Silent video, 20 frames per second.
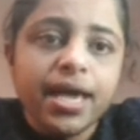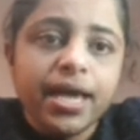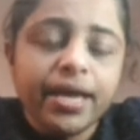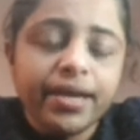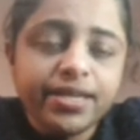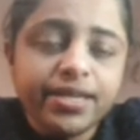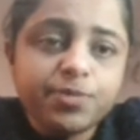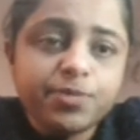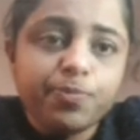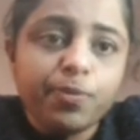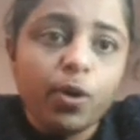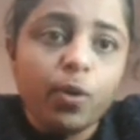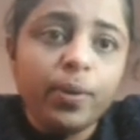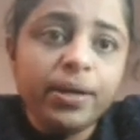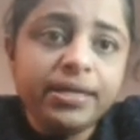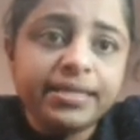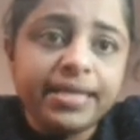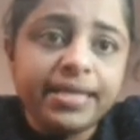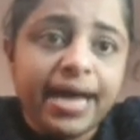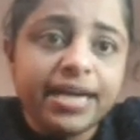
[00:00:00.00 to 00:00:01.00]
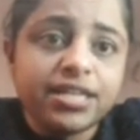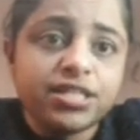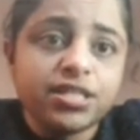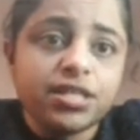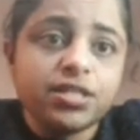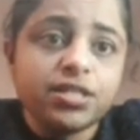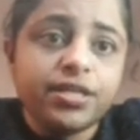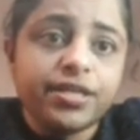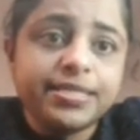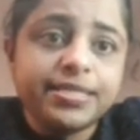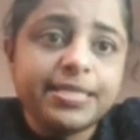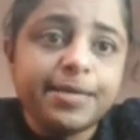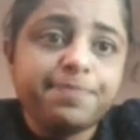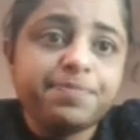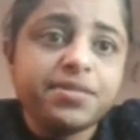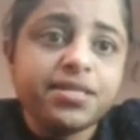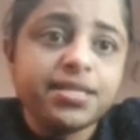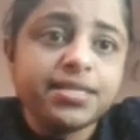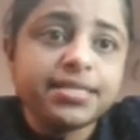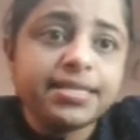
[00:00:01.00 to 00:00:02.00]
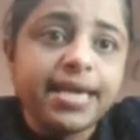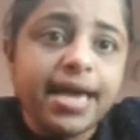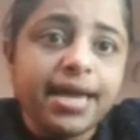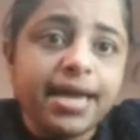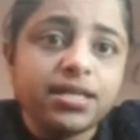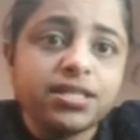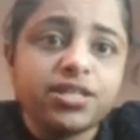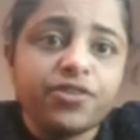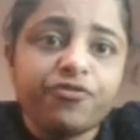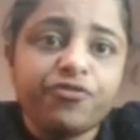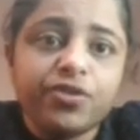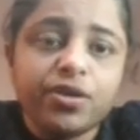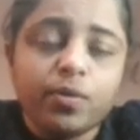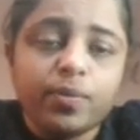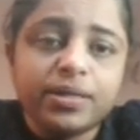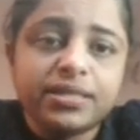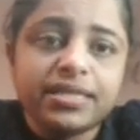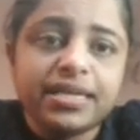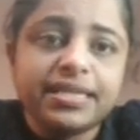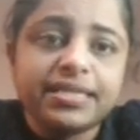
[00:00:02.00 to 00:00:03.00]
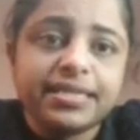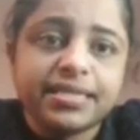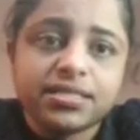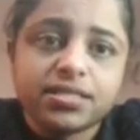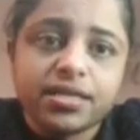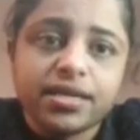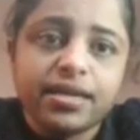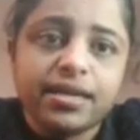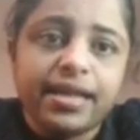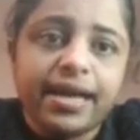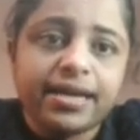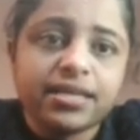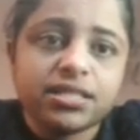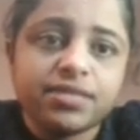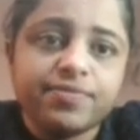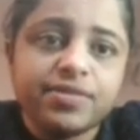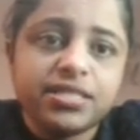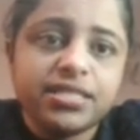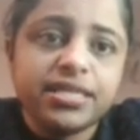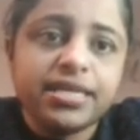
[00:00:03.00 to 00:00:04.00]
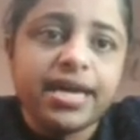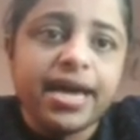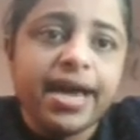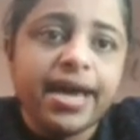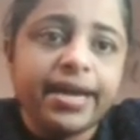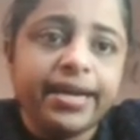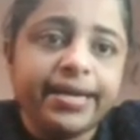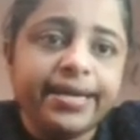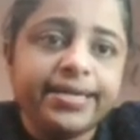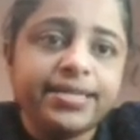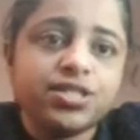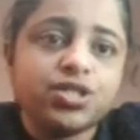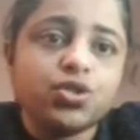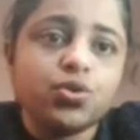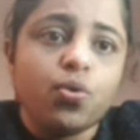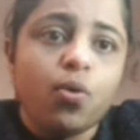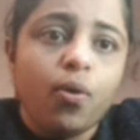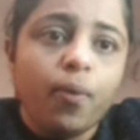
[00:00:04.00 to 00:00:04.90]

it is proven that the receptors can interfere with intestinal activity and leads to